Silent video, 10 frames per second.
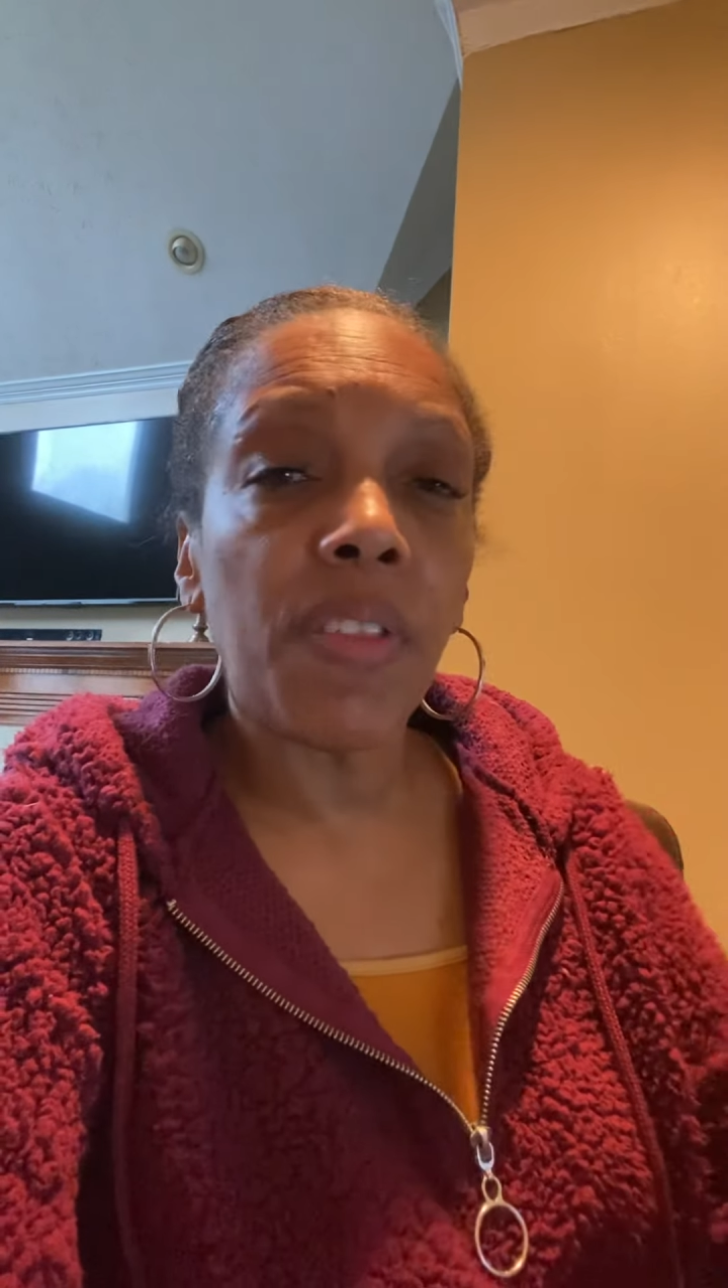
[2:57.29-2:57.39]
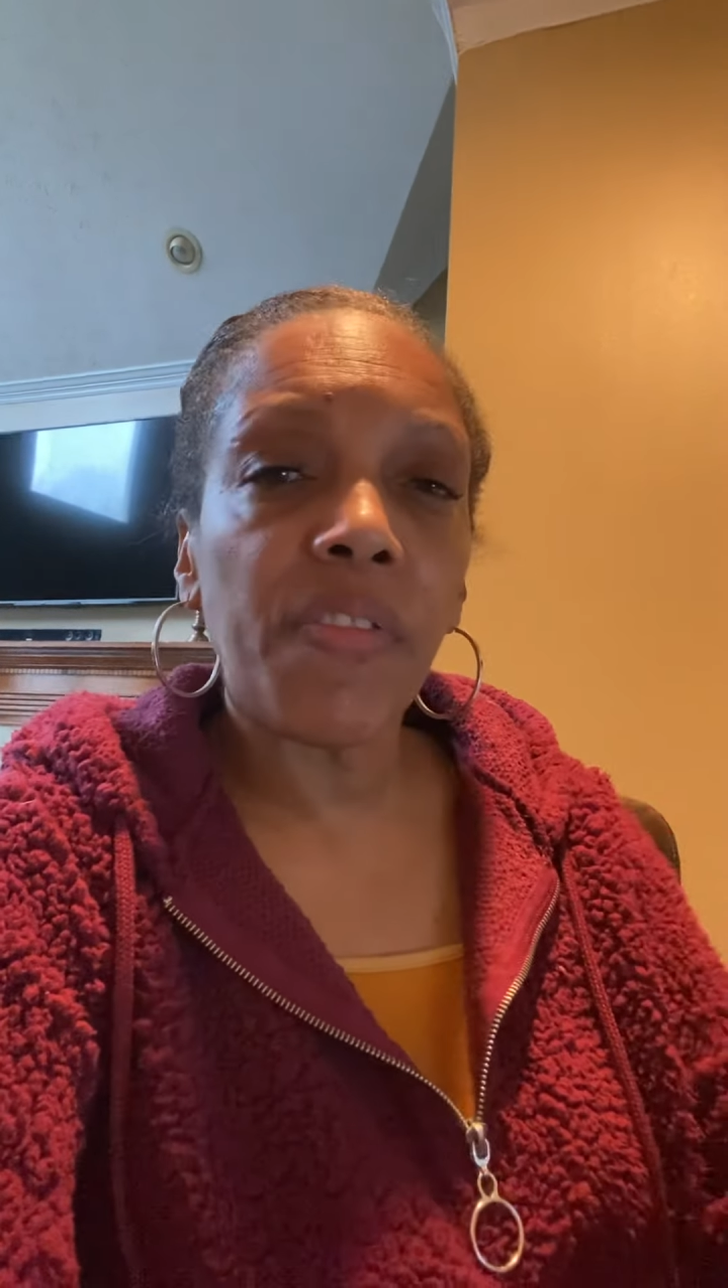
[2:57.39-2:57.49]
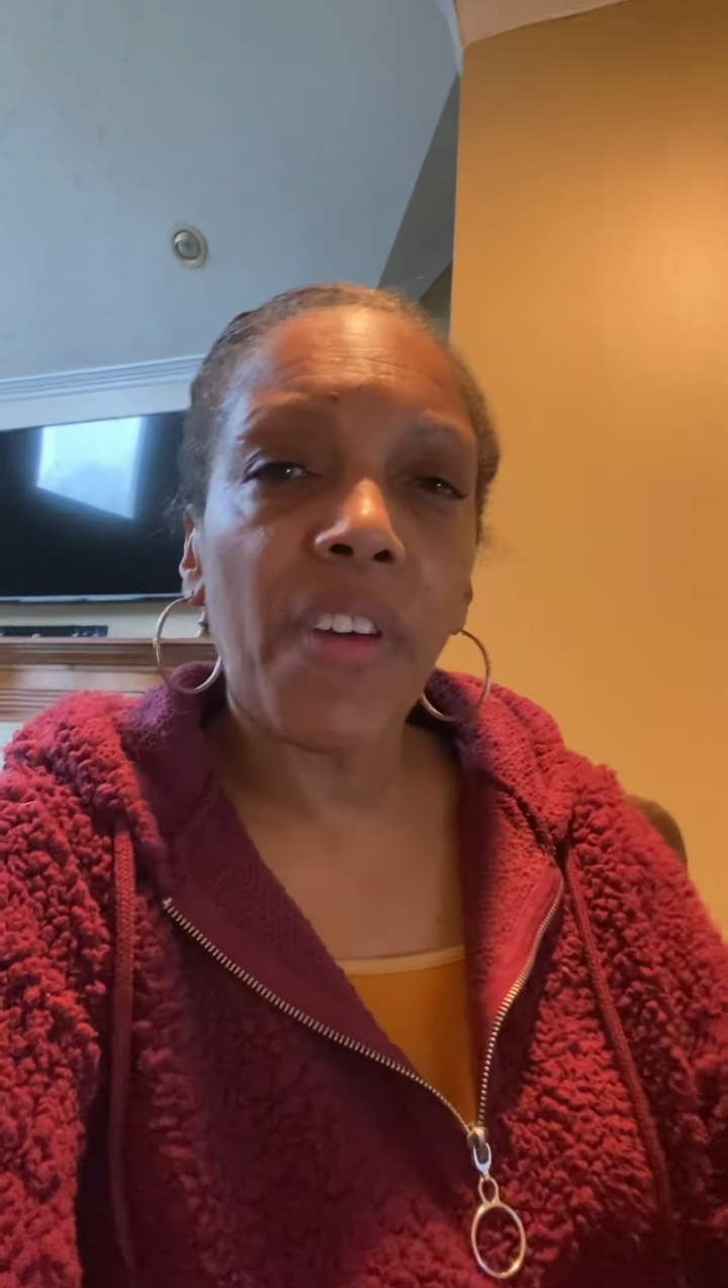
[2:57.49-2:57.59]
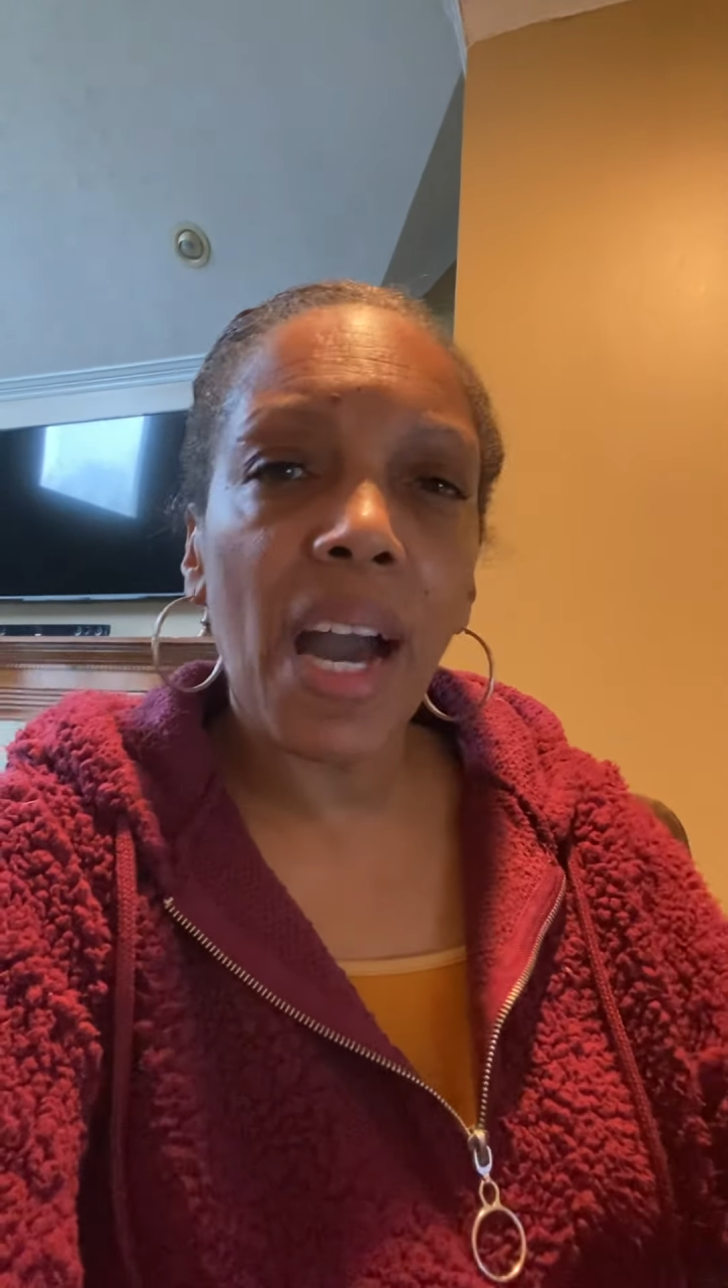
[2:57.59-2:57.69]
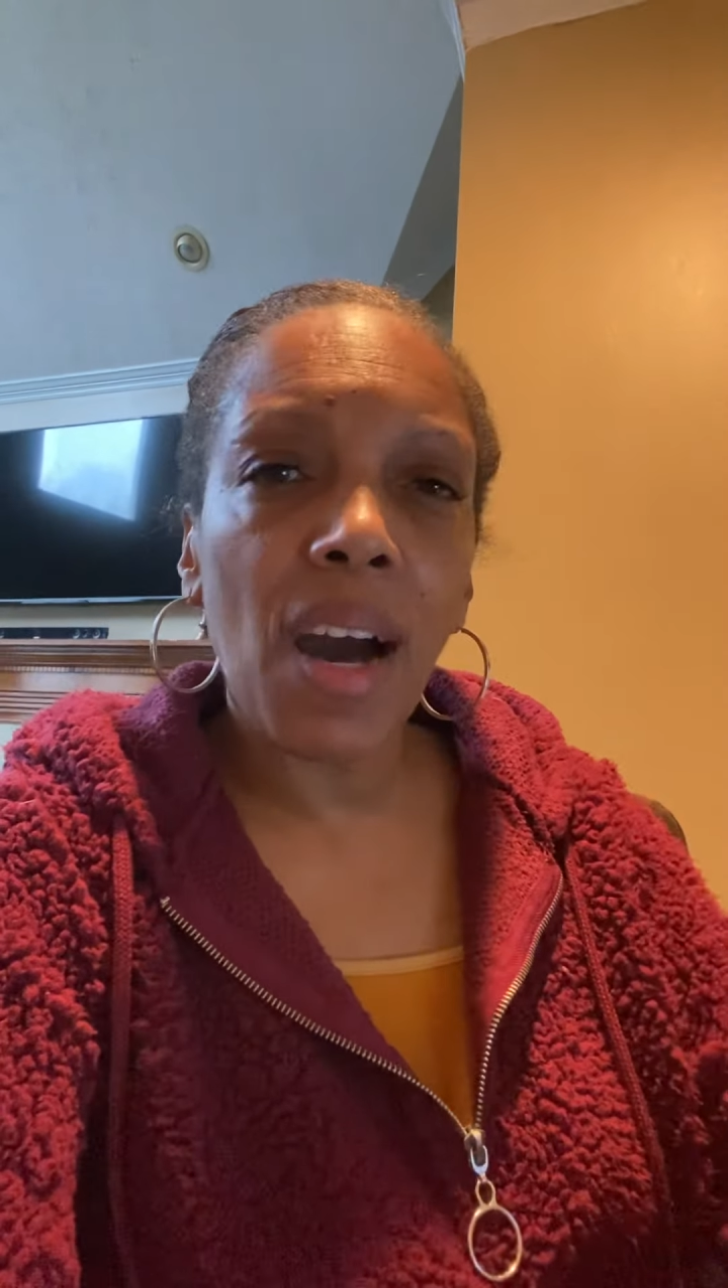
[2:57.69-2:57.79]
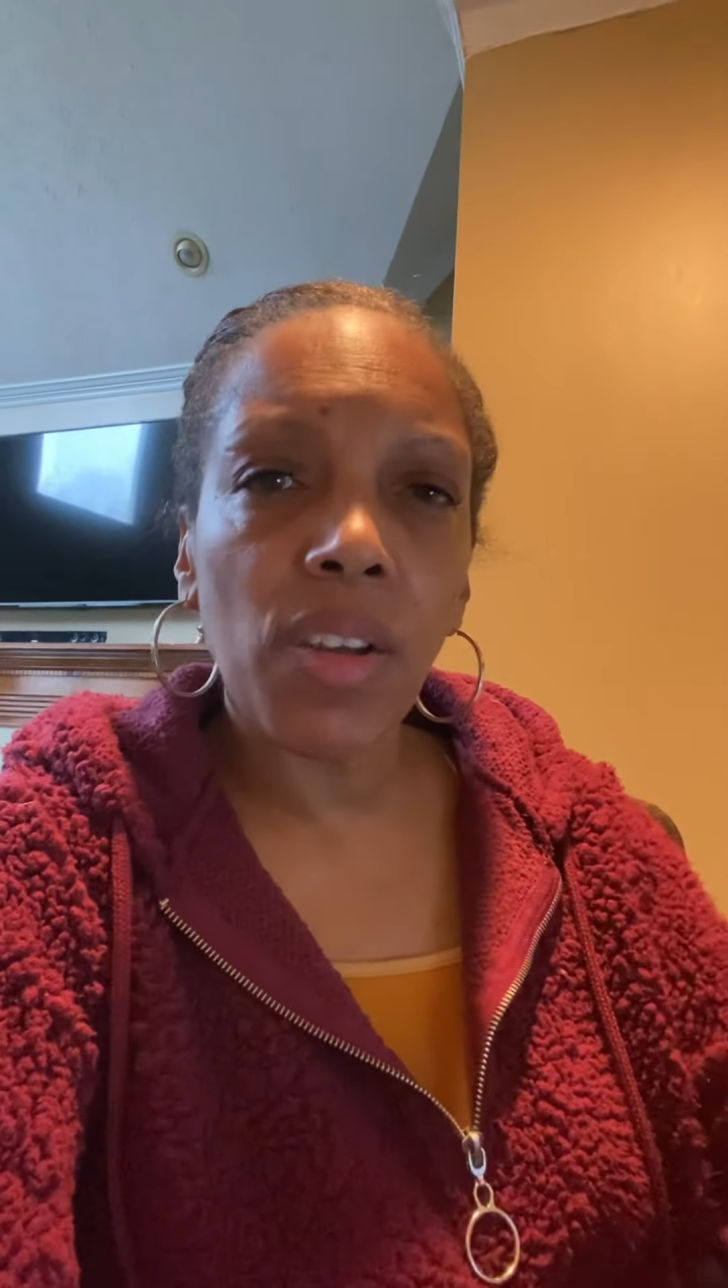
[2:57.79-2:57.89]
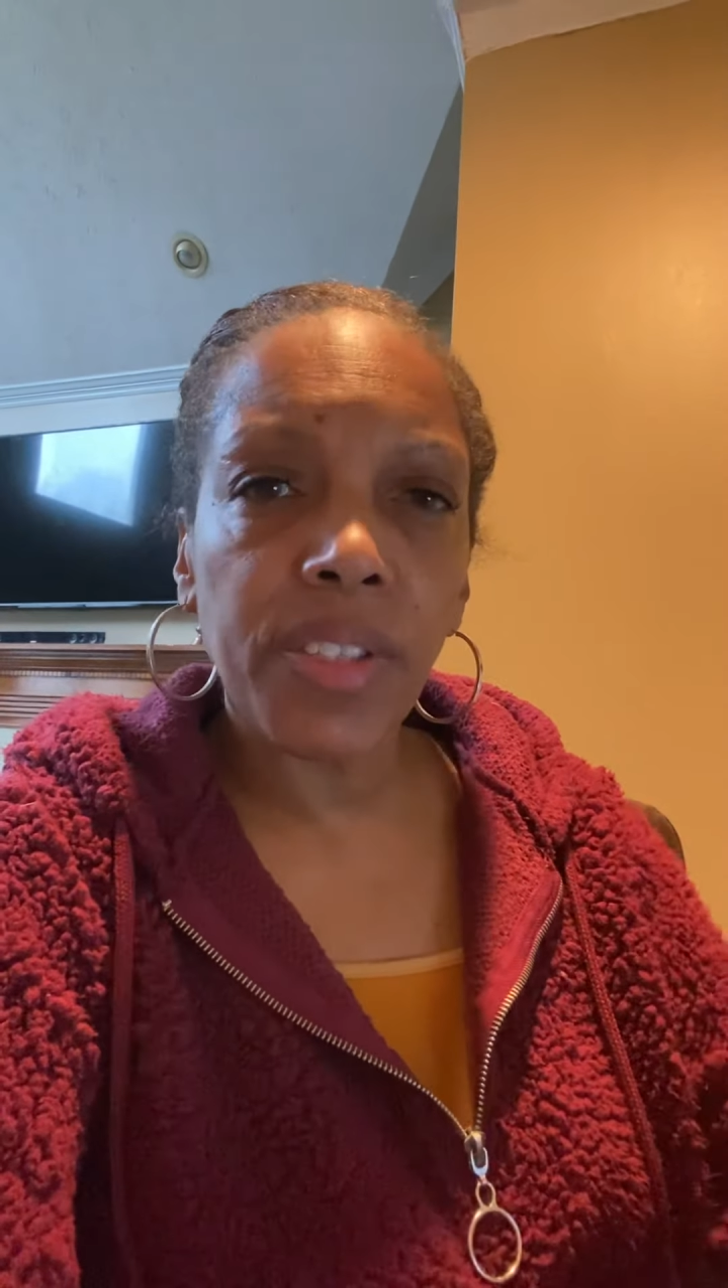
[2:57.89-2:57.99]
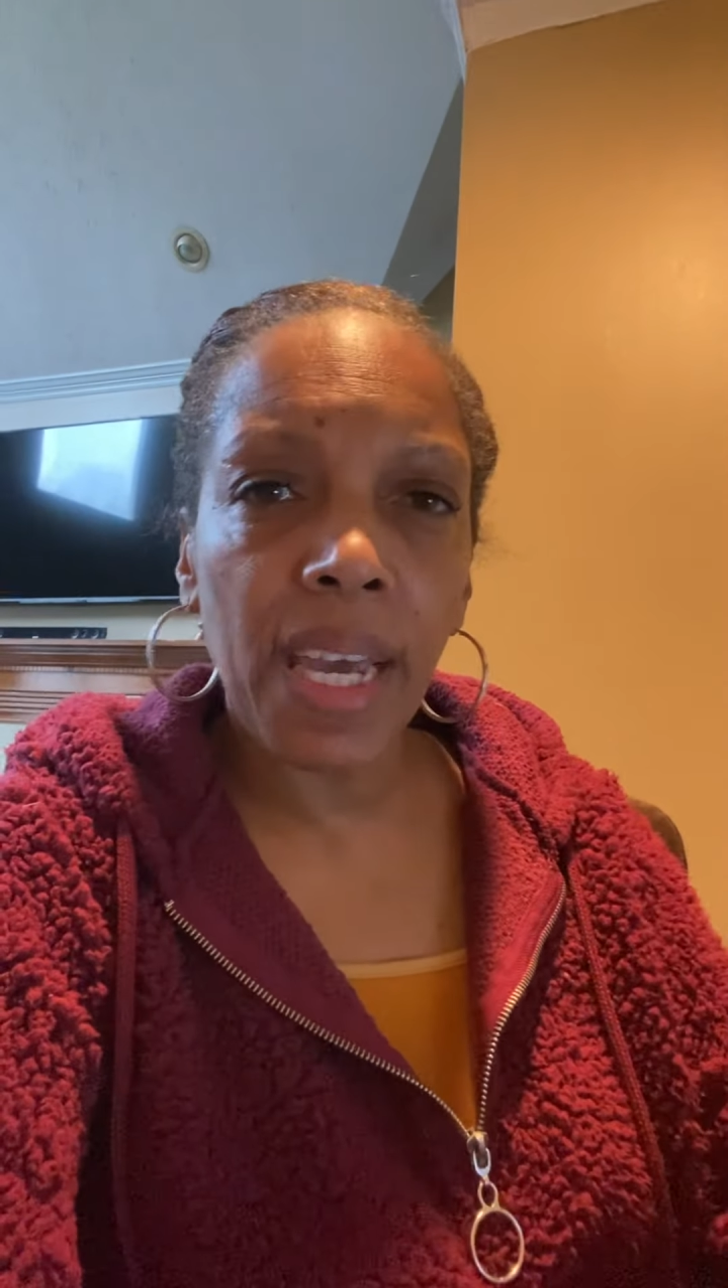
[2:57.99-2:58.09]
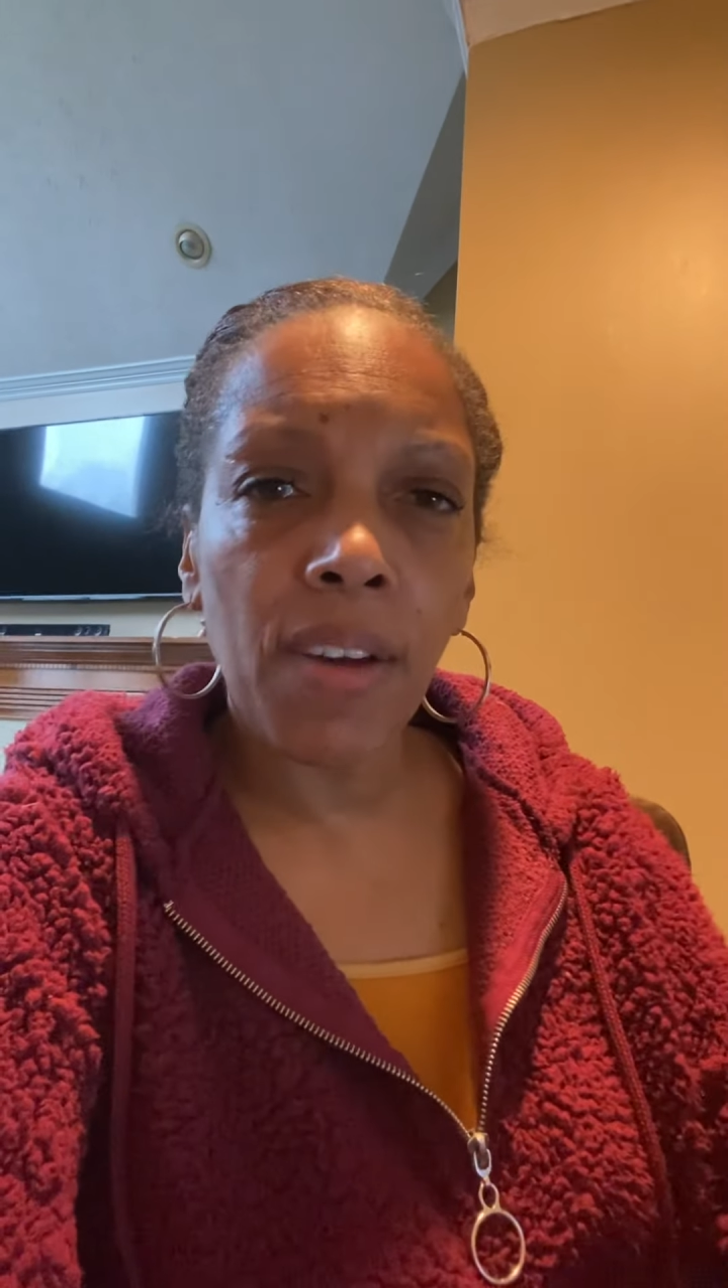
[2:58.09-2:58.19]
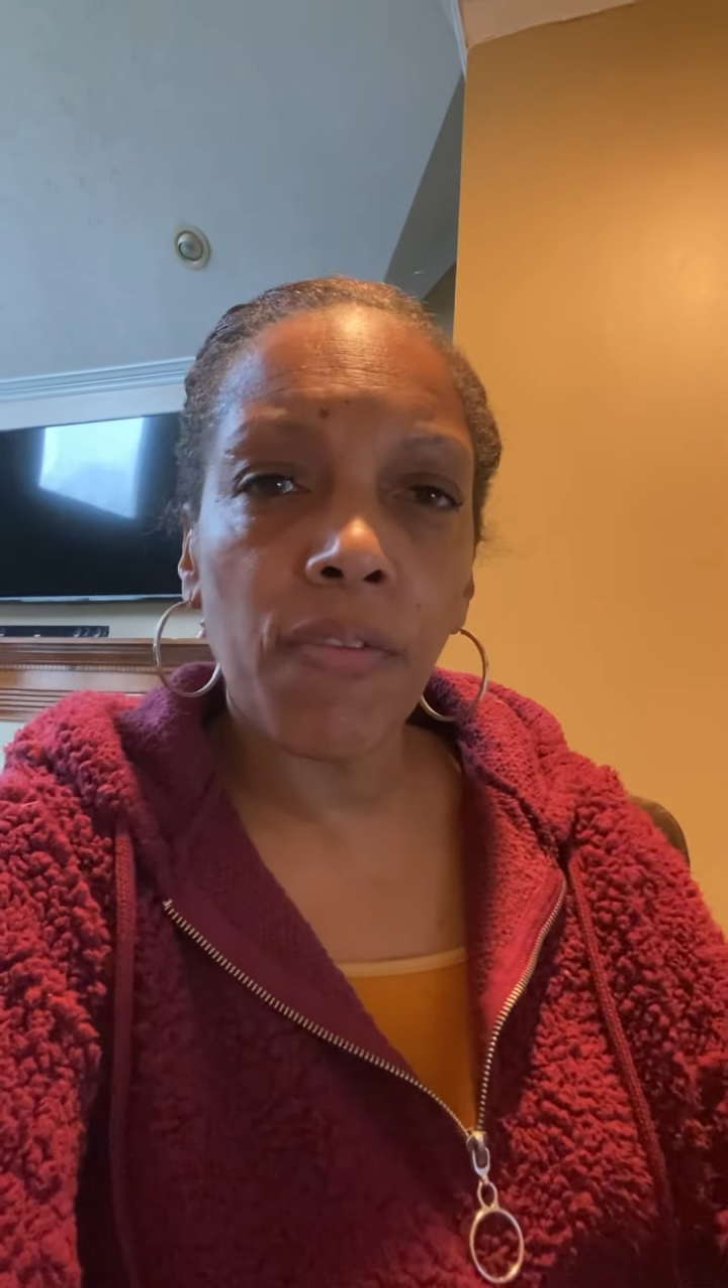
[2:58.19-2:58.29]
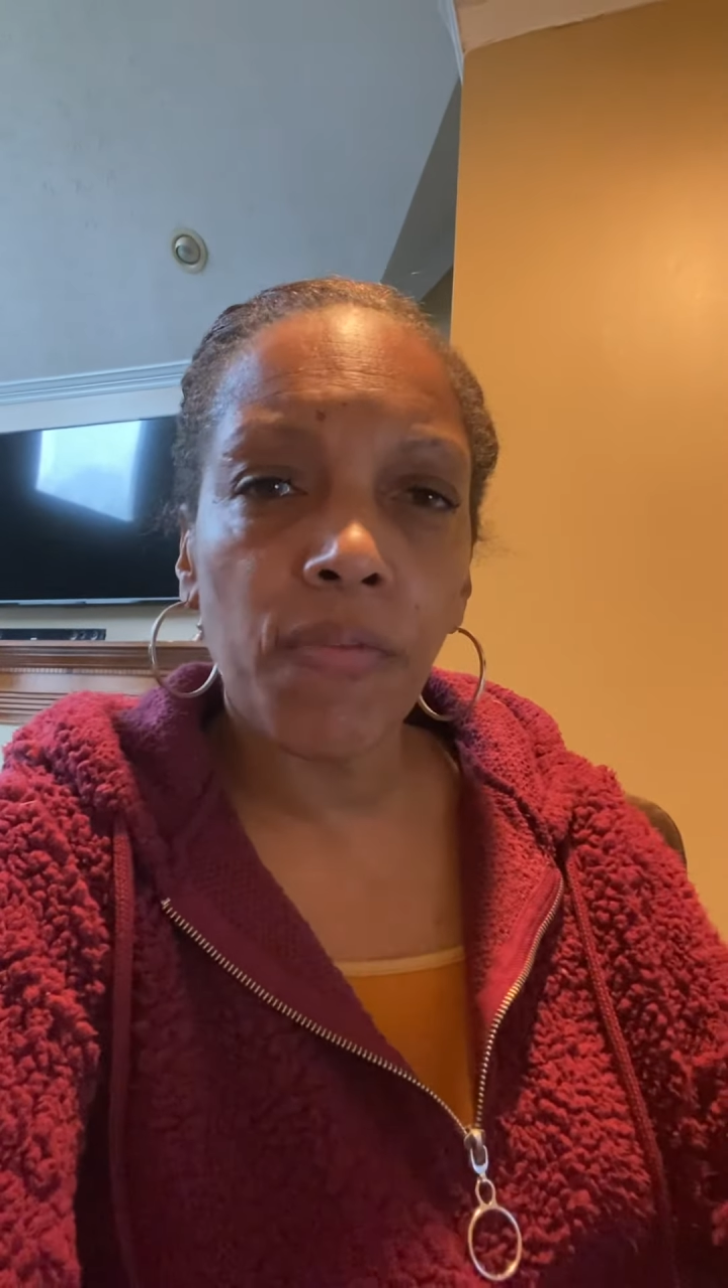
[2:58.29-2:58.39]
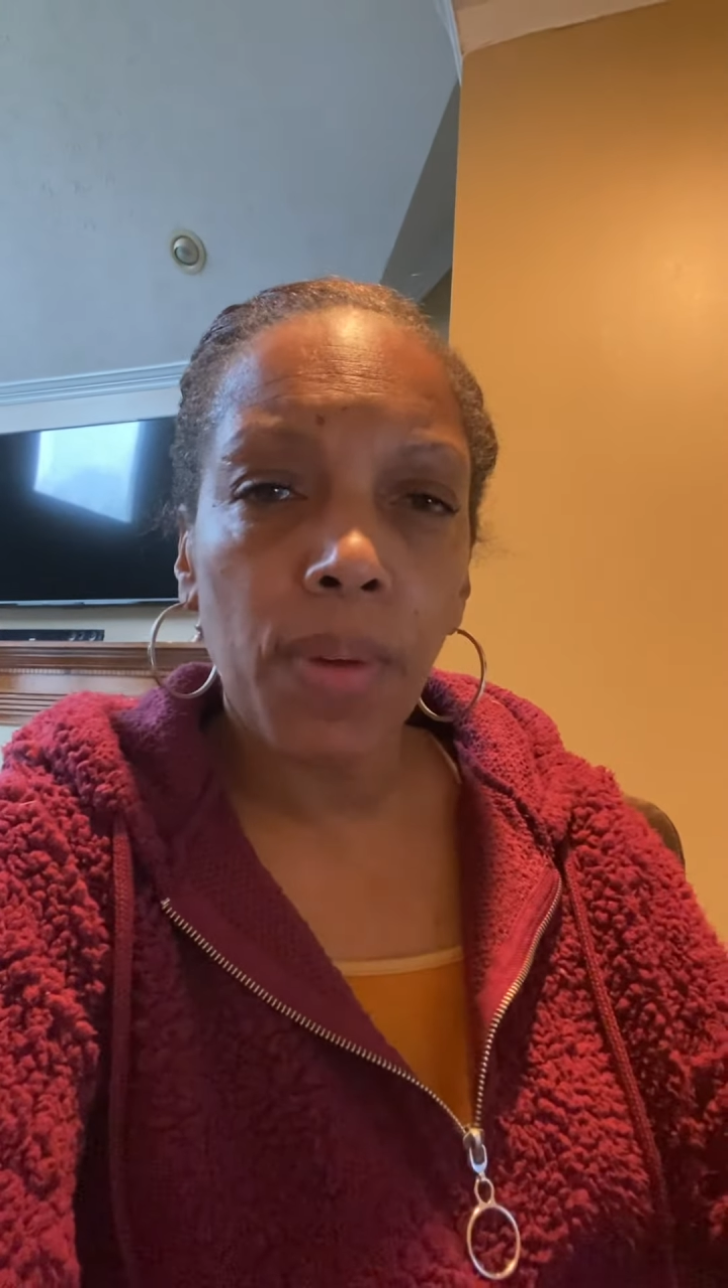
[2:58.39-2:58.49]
files that